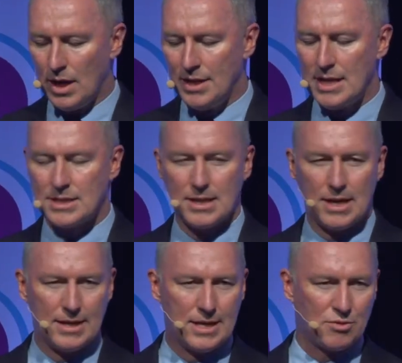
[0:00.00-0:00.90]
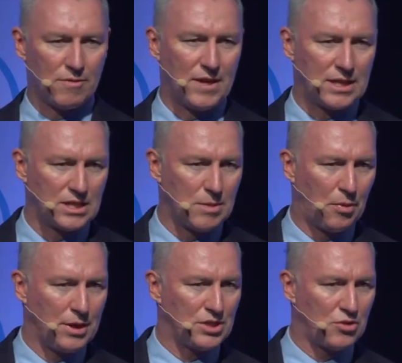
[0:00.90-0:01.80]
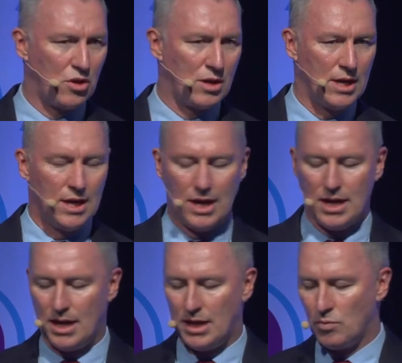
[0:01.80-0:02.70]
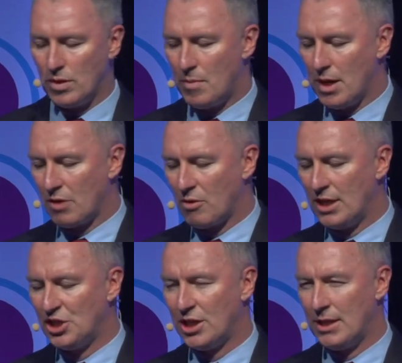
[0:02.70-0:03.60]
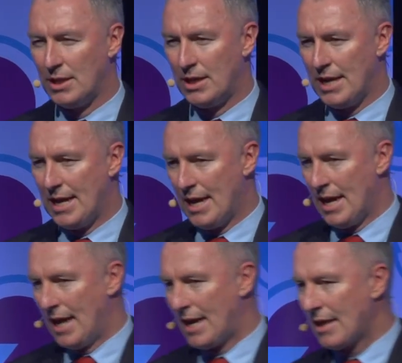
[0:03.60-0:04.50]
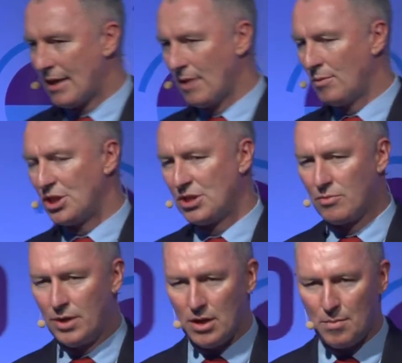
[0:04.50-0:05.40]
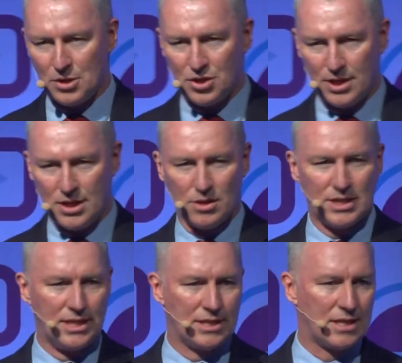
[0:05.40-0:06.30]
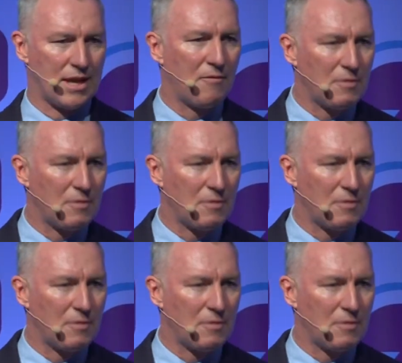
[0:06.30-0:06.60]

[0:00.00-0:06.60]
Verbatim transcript: and that's reflecting some pretty strong inward migration. Another thing which is a real opportunity in Aussie is,